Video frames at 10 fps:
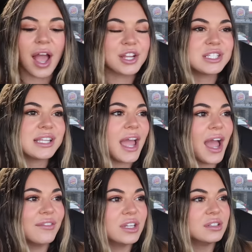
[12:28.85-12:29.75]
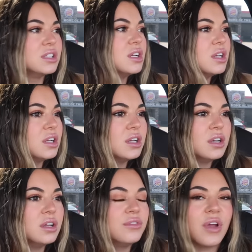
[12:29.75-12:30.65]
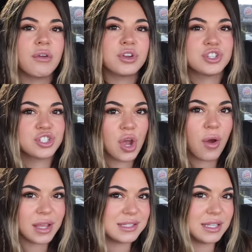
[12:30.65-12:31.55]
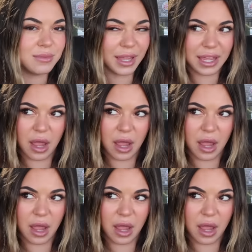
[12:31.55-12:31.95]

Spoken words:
I just like haven't found a show I see like